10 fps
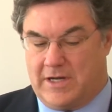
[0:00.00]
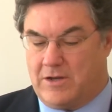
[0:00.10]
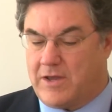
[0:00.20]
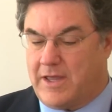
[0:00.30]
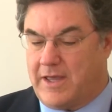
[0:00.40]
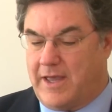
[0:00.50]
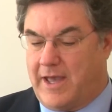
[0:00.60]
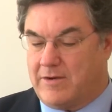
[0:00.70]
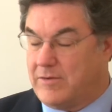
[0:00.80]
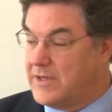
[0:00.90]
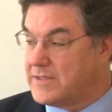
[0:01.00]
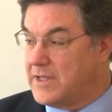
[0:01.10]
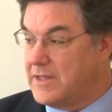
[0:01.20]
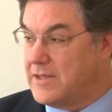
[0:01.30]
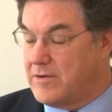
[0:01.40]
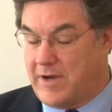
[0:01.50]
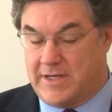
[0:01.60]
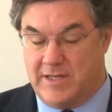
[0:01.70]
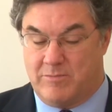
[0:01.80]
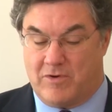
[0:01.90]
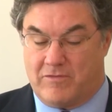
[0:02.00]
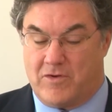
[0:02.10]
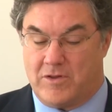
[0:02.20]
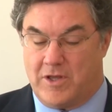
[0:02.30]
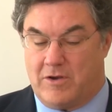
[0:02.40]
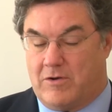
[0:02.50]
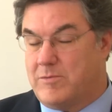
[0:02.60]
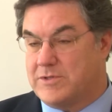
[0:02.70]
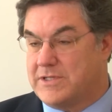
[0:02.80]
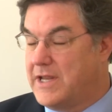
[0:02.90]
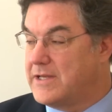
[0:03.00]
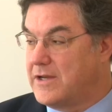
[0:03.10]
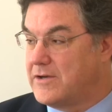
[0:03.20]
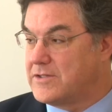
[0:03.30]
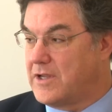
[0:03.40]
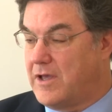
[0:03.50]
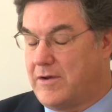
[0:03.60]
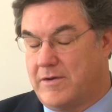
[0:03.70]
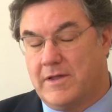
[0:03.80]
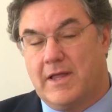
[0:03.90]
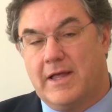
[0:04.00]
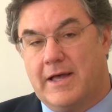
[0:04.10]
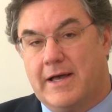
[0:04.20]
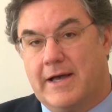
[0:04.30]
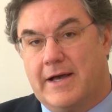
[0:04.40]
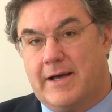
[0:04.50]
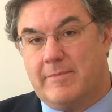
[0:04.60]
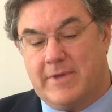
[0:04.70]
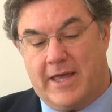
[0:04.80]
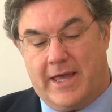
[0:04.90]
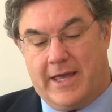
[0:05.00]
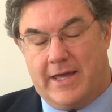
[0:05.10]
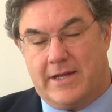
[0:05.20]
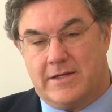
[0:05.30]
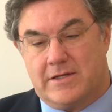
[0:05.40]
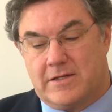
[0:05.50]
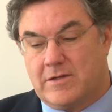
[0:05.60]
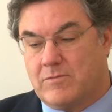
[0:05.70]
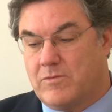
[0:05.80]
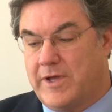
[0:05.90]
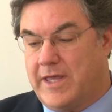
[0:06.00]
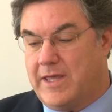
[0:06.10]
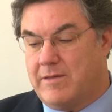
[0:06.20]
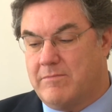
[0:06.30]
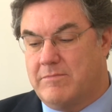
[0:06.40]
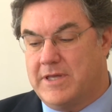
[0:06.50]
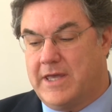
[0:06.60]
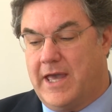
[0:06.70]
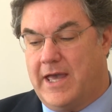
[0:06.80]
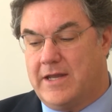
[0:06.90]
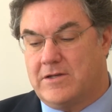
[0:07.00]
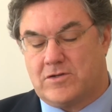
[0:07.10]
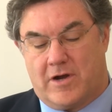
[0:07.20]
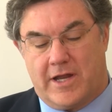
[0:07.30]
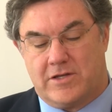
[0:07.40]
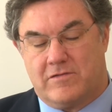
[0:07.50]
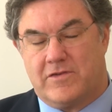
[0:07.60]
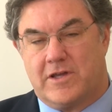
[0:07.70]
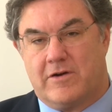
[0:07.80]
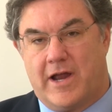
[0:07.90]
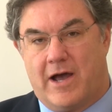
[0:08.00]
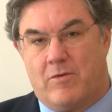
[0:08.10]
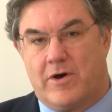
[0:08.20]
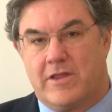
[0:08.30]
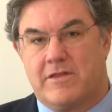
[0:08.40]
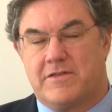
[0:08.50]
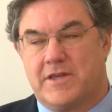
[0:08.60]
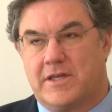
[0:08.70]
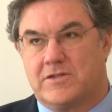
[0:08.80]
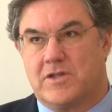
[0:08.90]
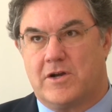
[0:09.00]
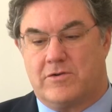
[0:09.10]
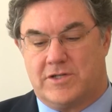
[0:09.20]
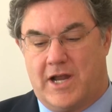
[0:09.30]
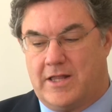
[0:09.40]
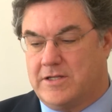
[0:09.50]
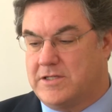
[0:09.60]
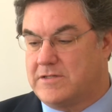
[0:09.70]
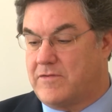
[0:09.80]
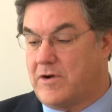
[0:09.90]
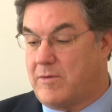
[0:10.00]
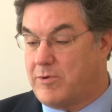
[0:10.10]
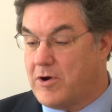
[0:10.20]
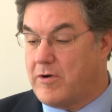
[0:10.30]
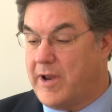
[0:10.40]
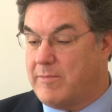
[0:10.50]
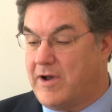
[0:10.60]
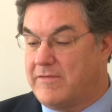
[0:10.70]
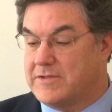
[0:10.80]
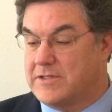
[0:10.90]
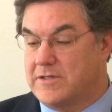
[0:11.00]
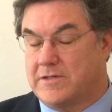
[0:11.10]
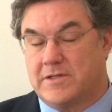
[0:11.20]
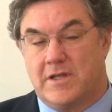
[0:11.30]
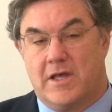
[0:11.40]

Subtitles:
looking at risk in the grantee portfolio almost 10 years ago. And we began trying to figure out what are the things that are challenges for our program officers